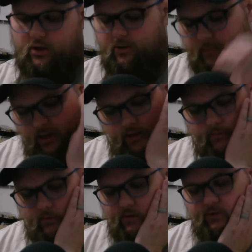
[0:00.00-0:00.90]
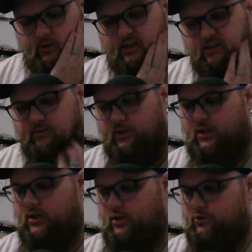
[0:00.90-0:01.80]
And the philosophy
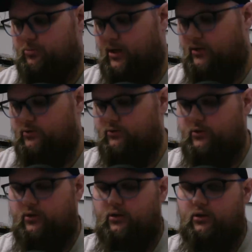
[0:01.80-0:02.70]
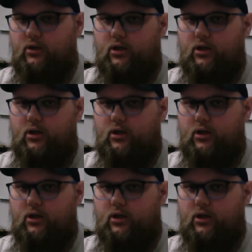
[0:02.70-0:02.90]
kind of goes back to the